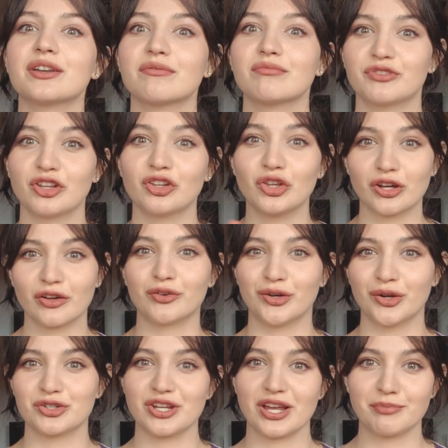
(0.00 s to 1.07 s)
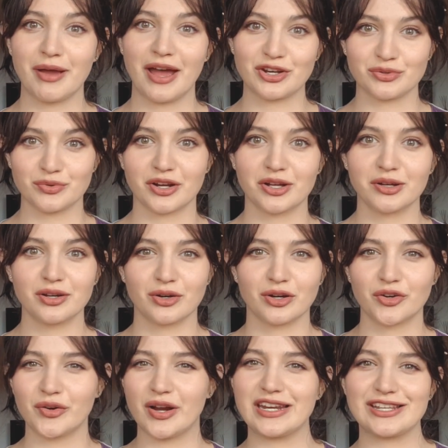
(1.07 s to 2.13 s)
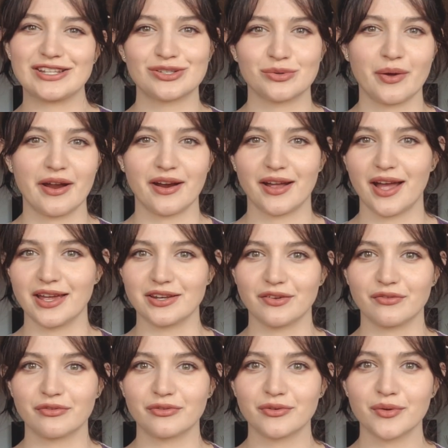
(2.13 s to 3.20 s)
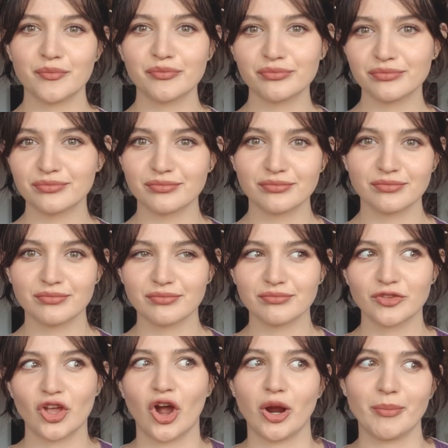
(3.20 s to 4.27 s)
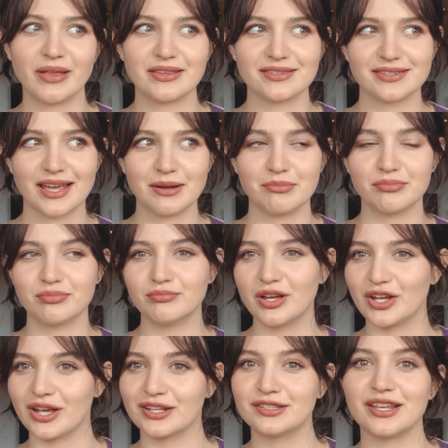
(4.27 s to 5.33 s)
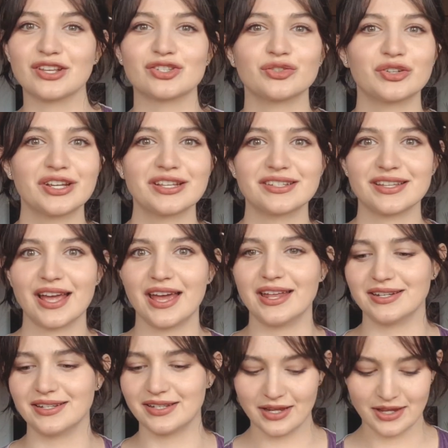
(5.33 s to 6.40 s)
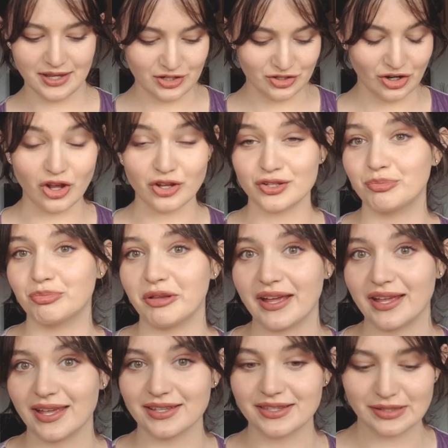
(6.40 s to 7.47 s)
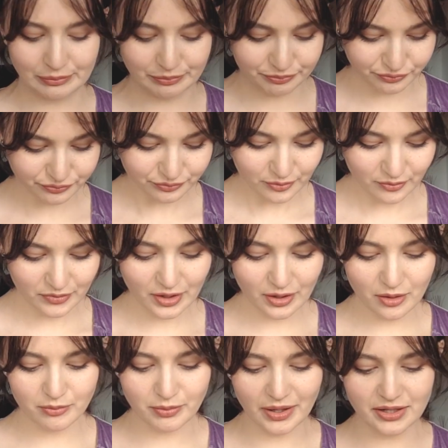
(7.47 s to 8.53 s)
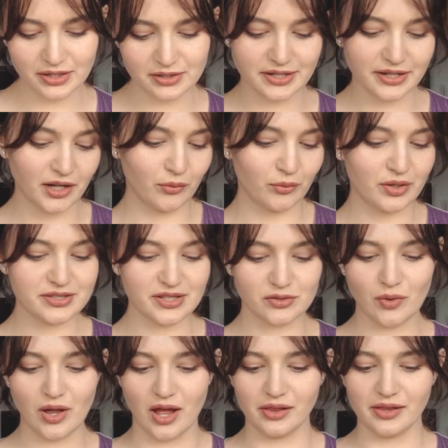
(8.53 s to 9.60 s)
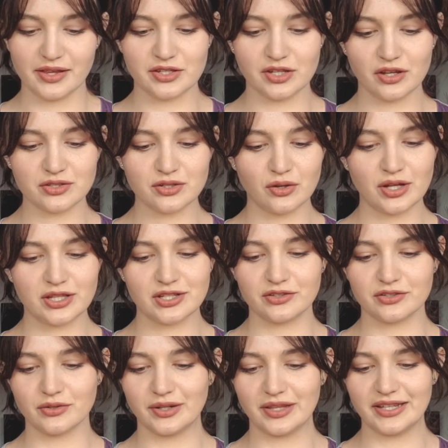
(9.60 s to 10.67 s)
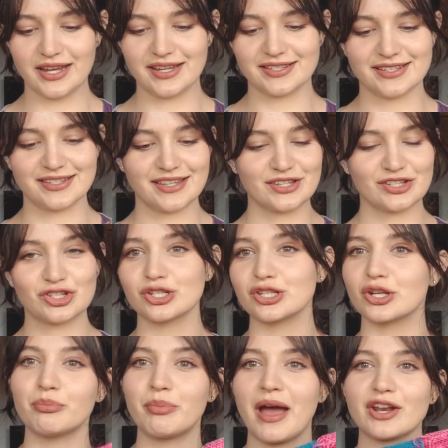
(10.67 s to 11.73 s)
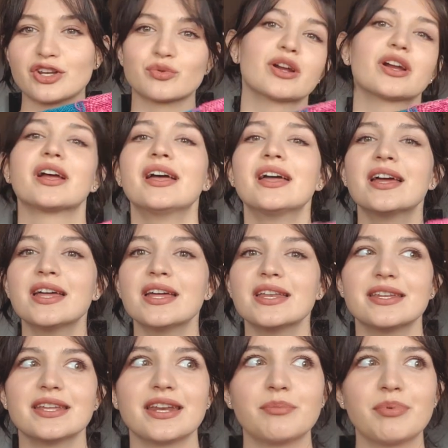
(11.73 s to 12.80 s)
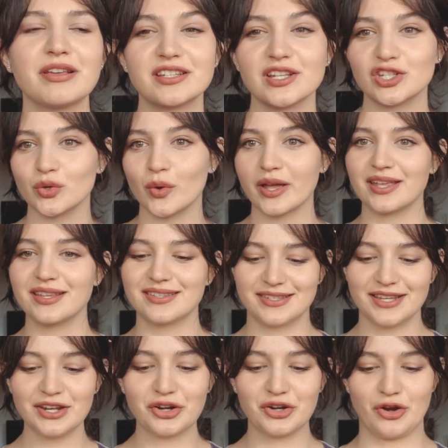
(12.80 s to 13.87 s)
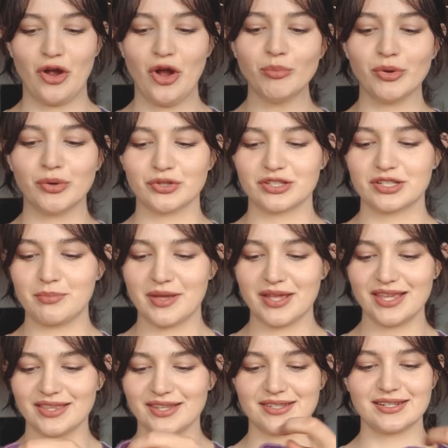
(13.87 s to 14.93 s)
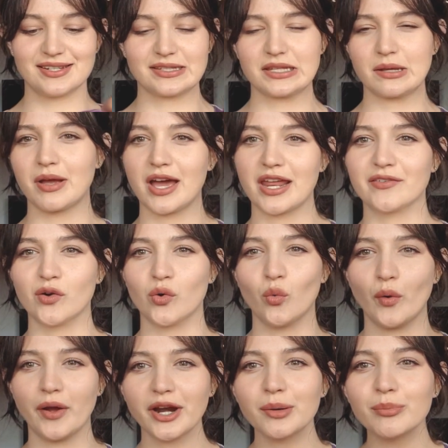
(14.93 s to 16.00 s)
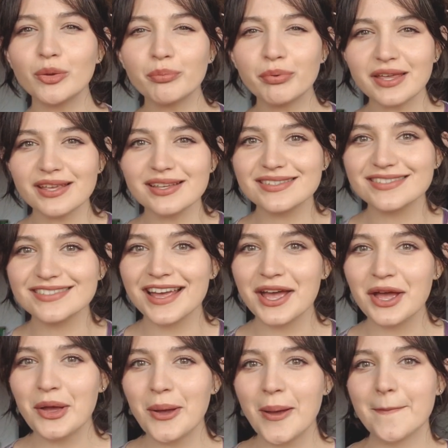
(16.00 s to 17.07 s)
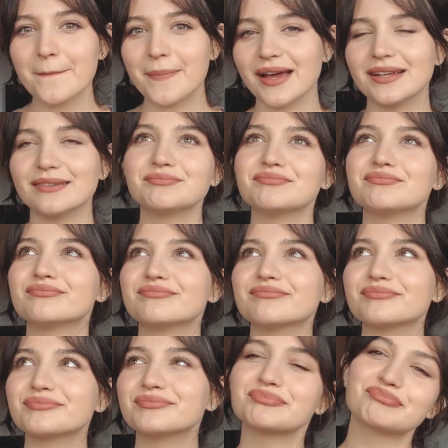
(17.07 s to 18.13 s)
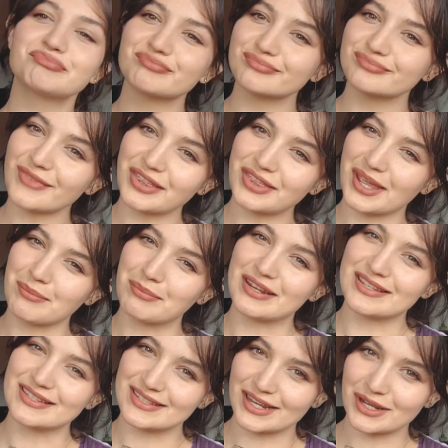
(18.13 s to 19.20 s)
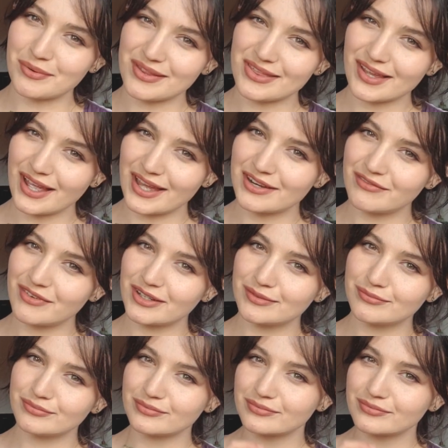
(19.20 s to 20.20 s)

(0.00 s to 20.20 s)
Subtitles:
the look of crocheted patchwork or granny square kind of garments and accessories, and also blankets, but knitted ones as well. It's also really nice to see this just little patchwork knitted pieces. So I considered almost making this into some kind of a wearable piece, but I think I'm going to stick with kind of a